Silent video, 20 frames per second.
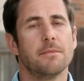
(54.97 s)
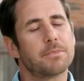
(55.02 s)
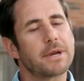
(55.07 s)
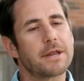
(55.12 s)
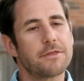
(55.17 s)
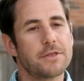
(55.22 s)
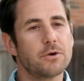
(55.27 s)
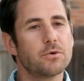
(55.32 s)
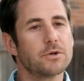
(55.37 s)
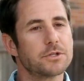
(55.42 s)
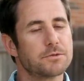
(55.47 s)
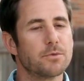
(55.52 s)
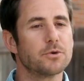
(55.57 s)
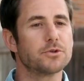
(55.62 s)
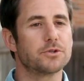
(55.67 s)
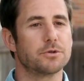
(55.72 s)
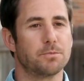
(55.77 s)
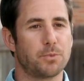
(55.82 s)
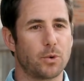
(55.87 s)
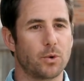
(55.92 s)
But I think what's
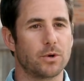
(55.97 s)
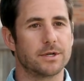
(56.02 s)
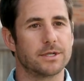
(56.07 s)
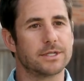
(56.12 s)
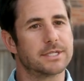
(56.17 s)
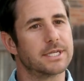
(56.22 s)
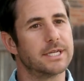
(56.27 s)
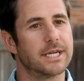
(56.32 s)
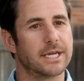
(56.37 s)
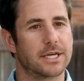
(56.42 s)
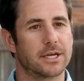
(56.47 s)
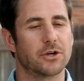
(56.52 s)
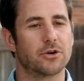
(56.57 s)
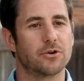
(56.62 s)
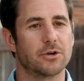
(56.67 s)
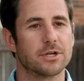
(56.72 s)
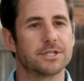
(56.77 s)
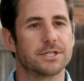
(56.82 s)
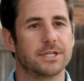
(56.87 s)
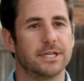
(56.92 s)
most important to Nick and
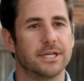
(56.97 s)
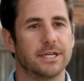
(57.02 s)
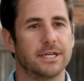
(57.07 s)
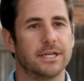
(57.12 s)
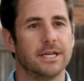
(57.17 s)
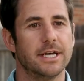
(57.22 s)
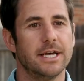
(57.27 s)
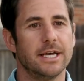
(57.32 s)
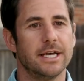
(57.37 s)
Kristen